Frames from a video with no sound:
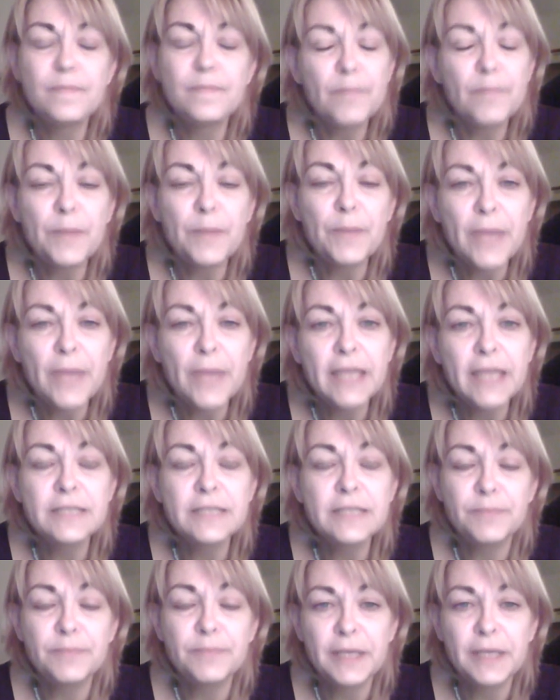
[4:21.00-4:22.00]
But paint
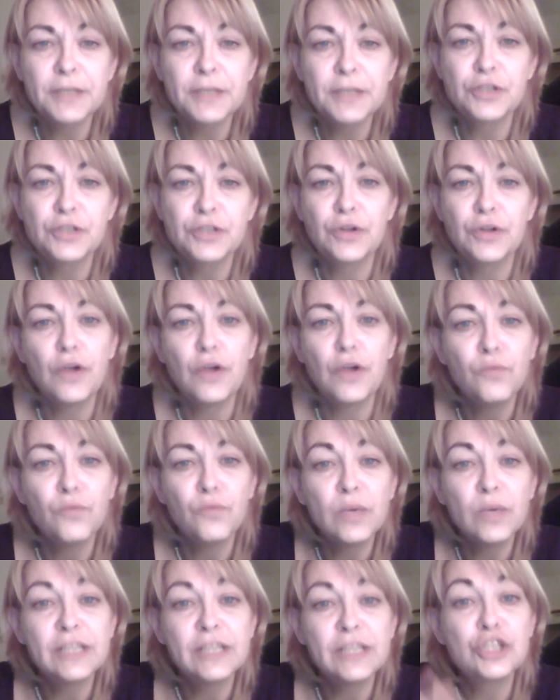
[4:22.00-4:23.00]
a picture of
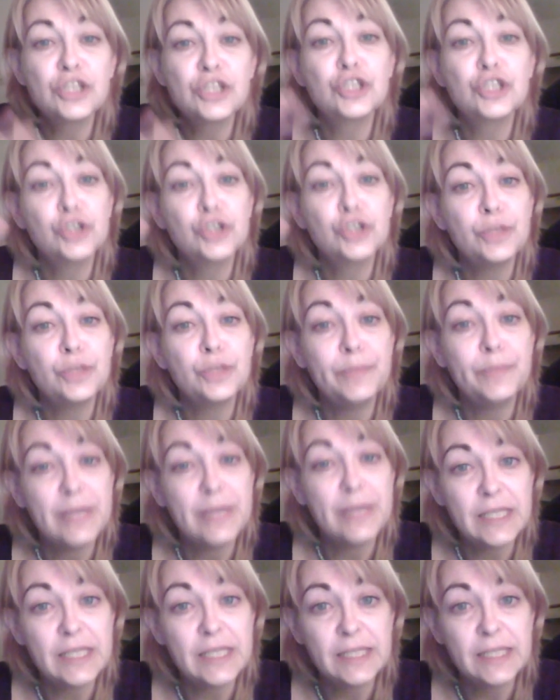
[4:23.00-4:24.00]
what it should
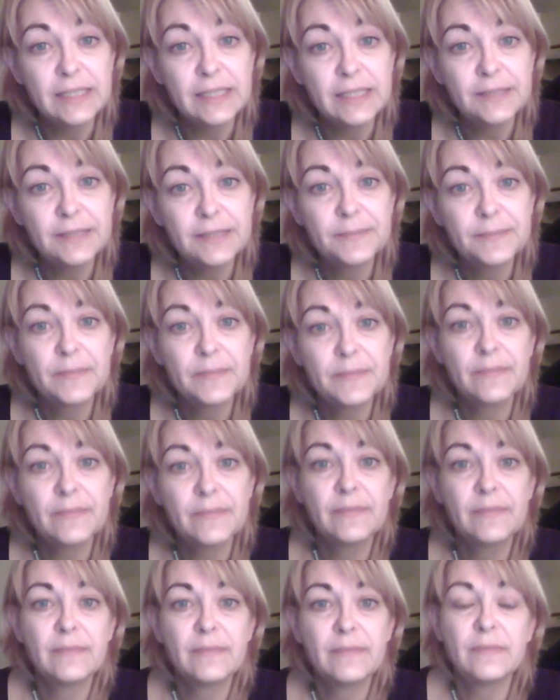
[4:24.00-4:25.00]
be.
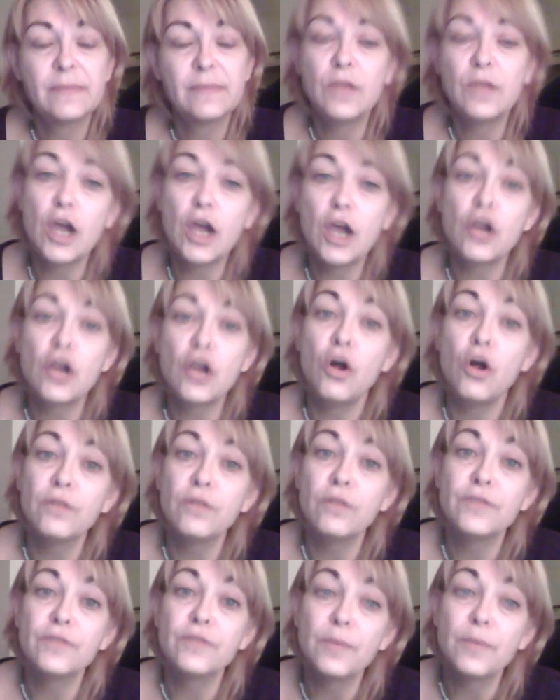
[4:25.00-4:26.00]
Not all
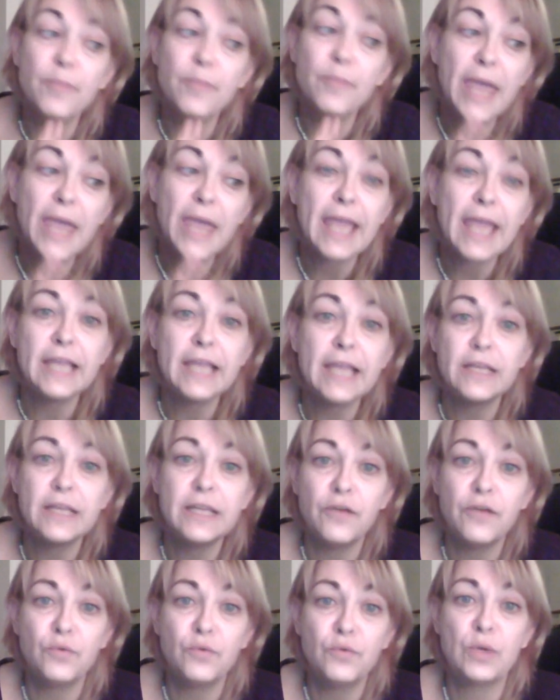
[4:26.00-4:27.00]
of the pain
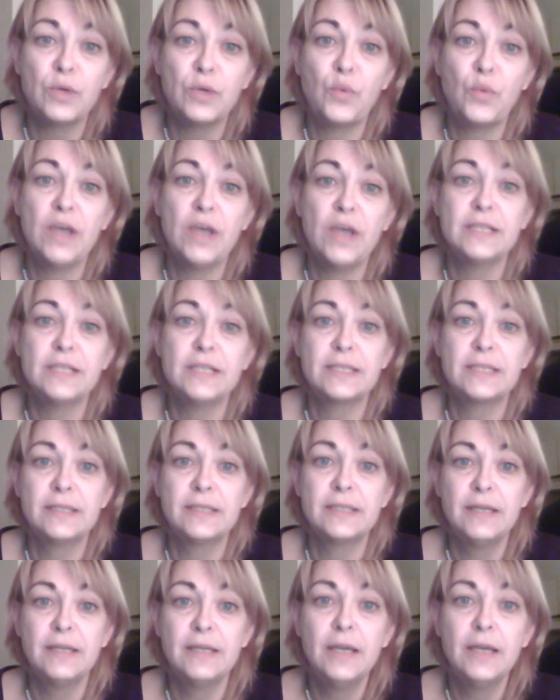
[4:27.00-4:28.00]
of what it was.
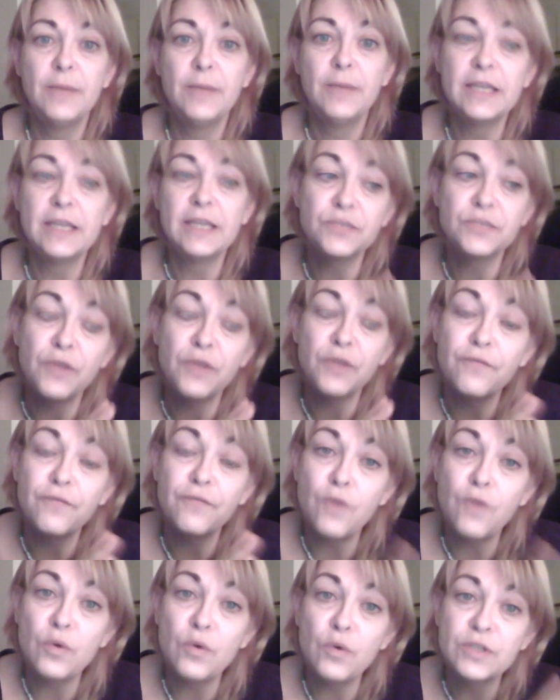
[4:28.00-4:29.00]
Because if we
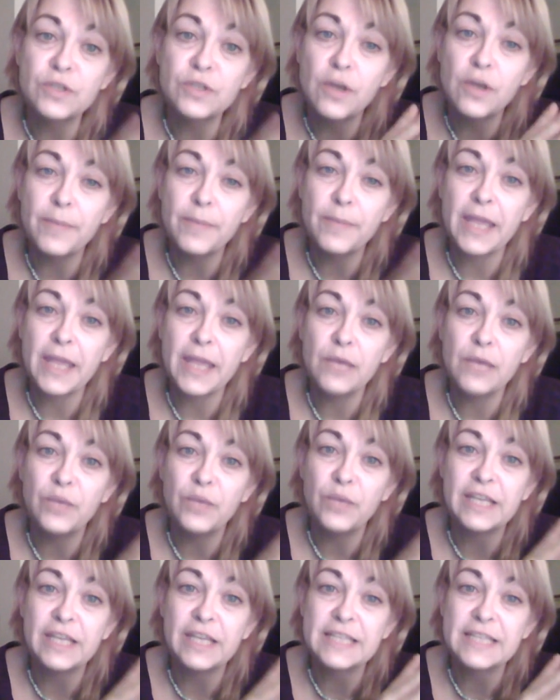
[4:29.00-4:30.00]
focus on pain,
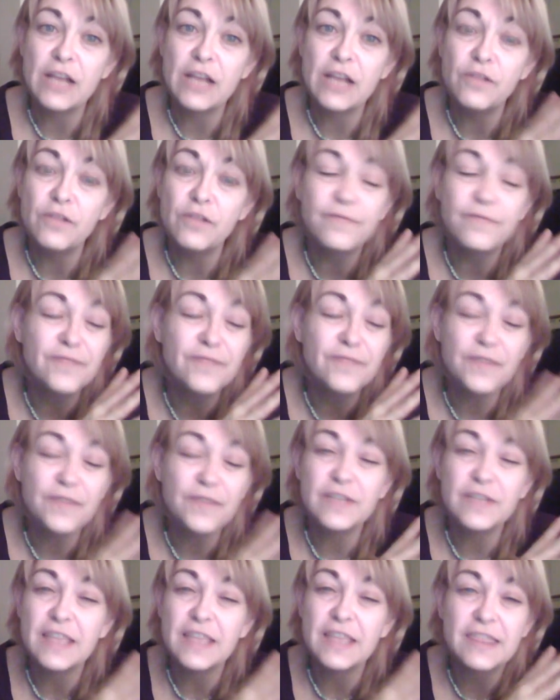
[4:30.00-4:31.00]
we can tell
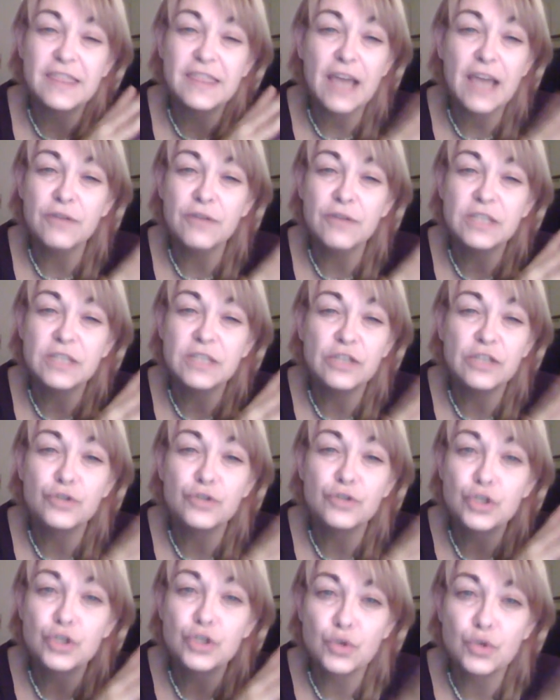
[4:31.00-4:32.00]
50,000
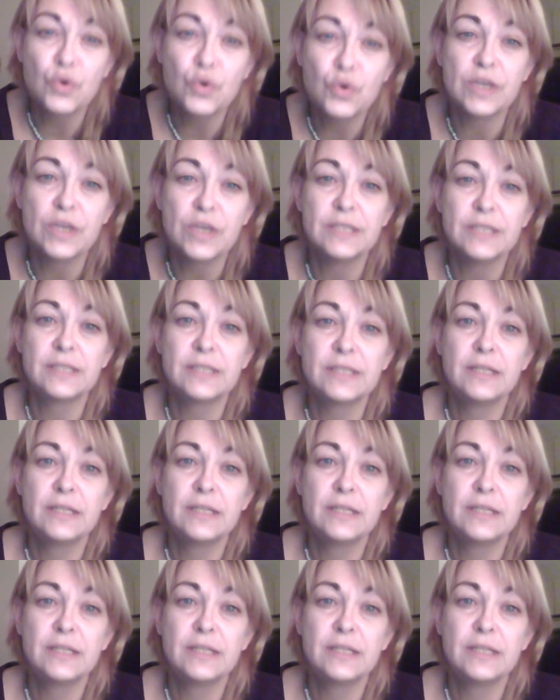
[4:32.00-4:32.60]
year stories.